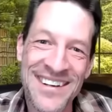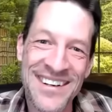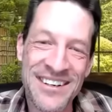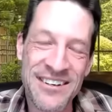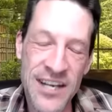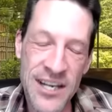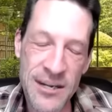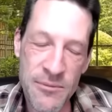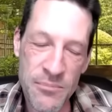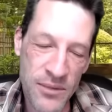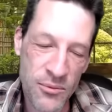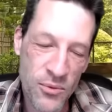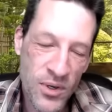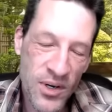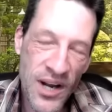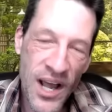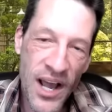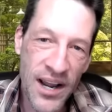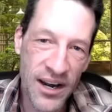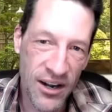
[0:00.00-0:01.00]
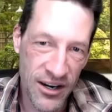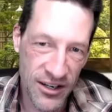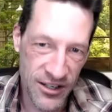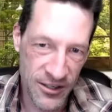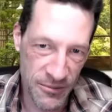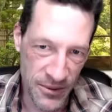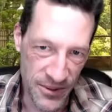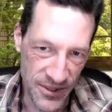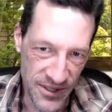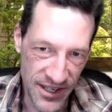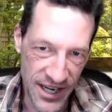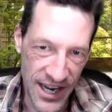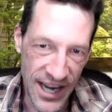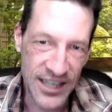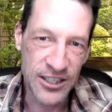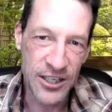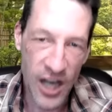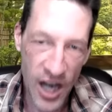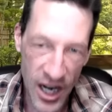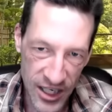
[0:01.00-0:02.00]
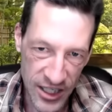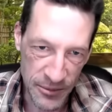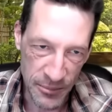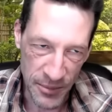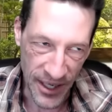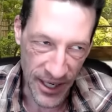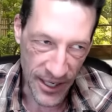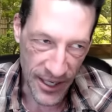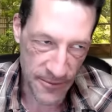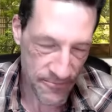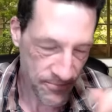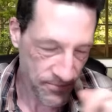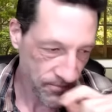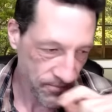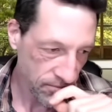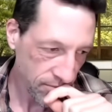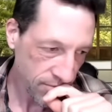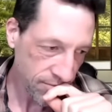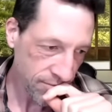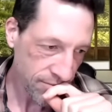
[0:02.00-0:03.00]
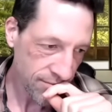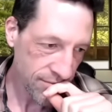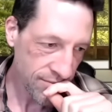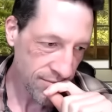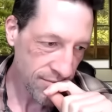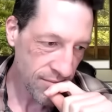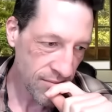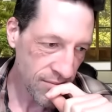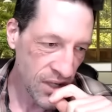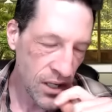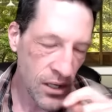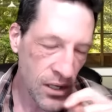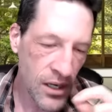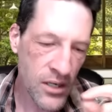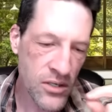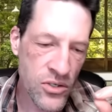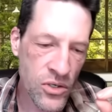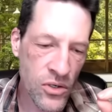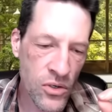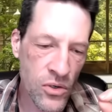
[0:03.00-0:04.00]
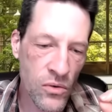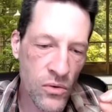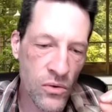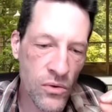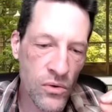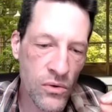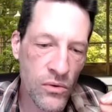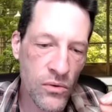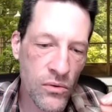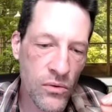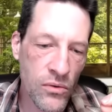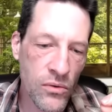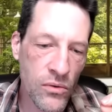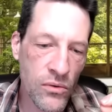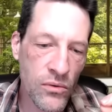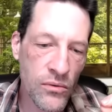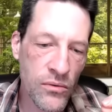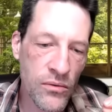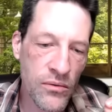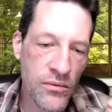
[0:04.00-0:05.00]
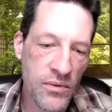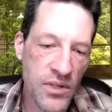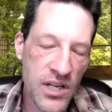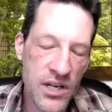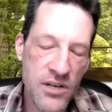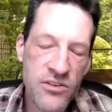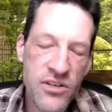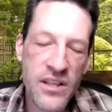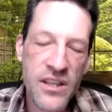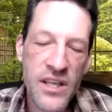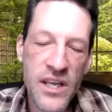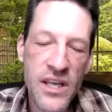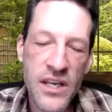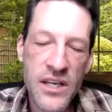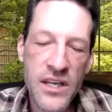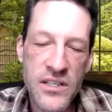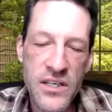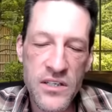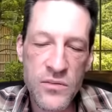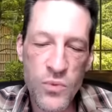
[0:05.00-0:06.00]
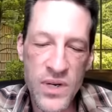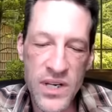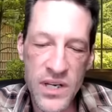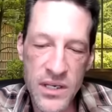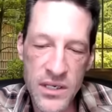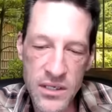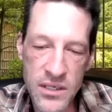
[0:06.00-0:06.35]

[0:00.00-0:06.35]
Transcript: Right. But we're not octopi. Oct- octopi. And so the interesting thing is, is we,